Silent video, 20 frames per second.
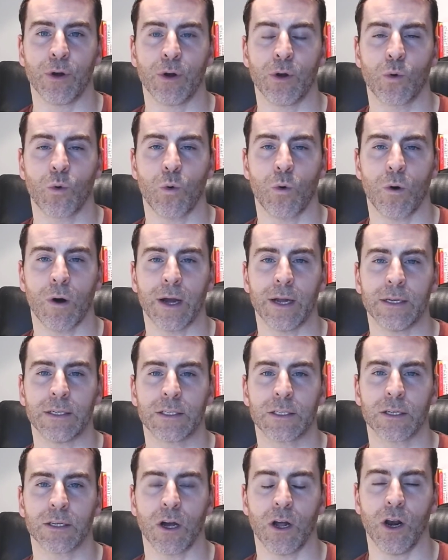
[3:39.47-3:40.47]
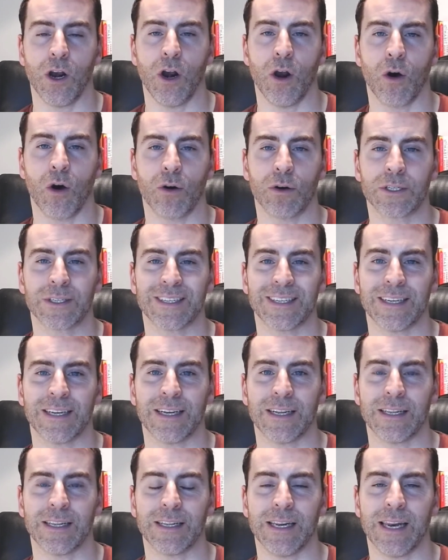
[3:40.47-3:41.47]
quite a lot
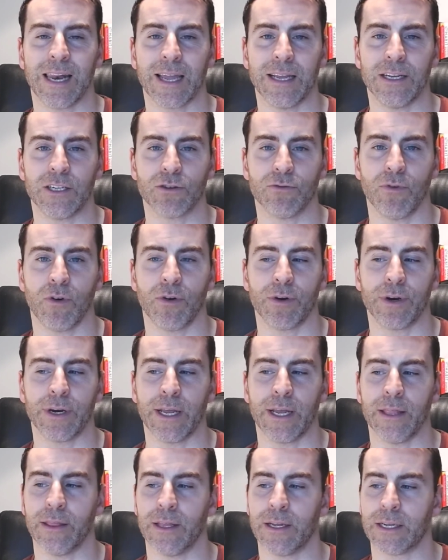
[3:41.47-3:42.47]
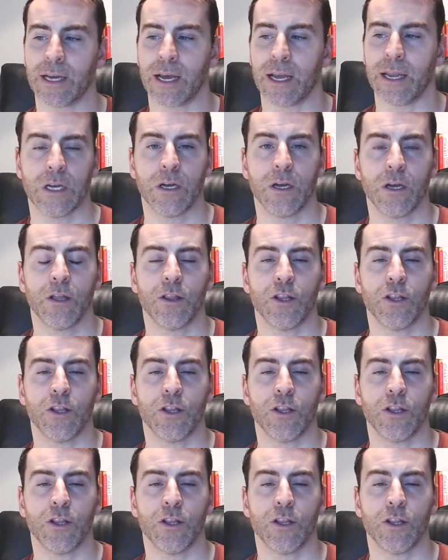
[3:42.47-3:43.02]
later on in the day.